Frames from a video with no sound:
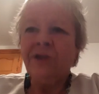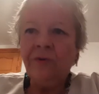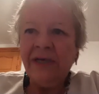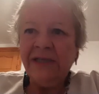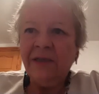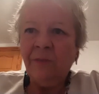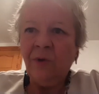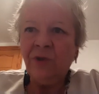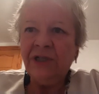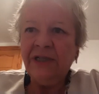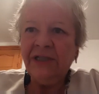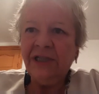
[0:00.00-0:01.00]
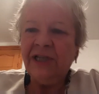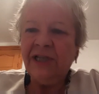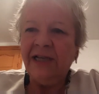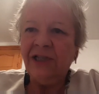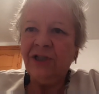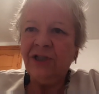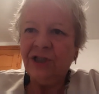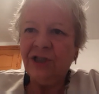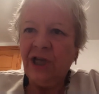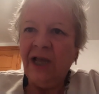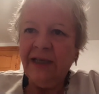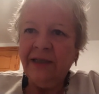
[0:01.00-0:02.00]
raise an emotionally intelligent
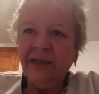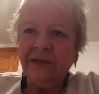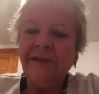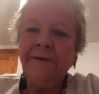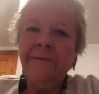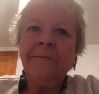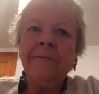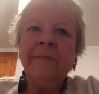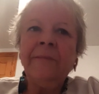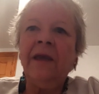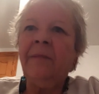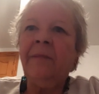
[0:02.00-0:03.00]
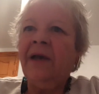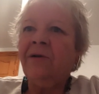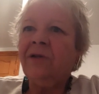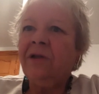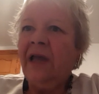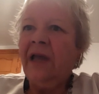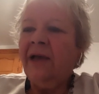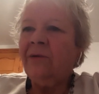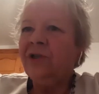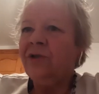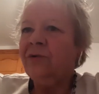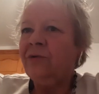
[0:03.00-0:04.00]
child, how
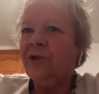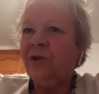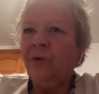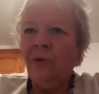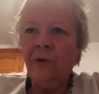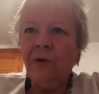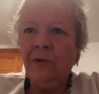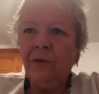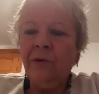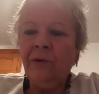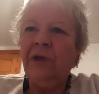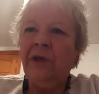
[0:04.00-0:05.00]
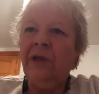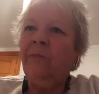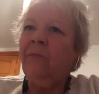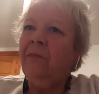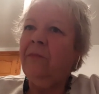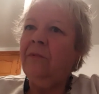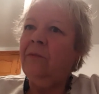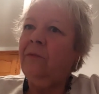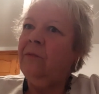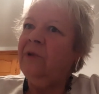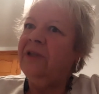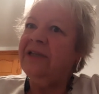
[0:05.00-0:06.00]
to talk
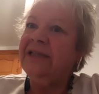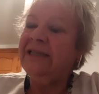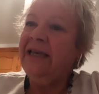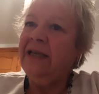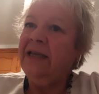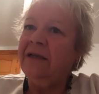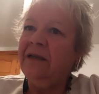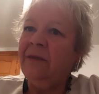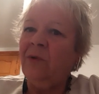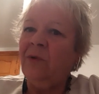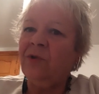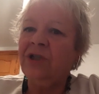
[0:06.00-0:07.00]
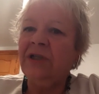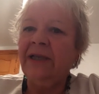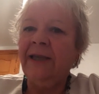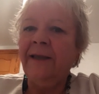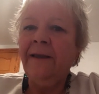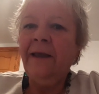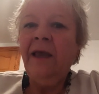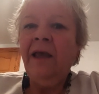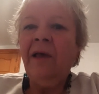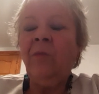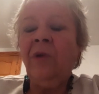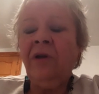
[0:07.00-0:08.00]
with a teen emotionally.
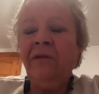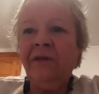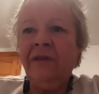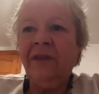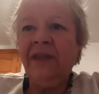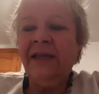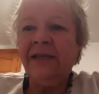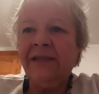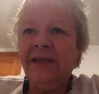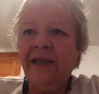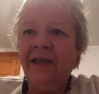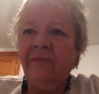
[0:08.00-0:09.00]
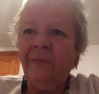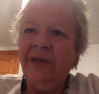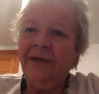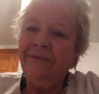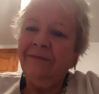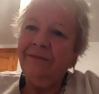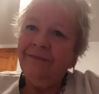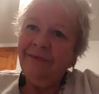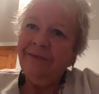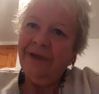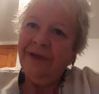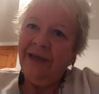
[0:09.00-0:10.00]
And one of the things that I've been
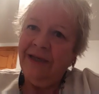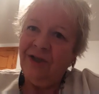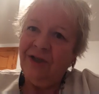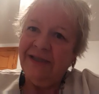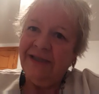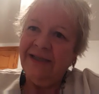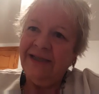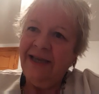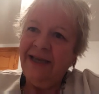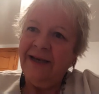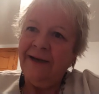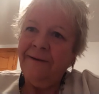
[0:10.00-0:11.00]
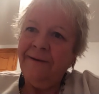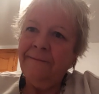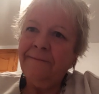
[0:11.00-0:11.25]
interested in,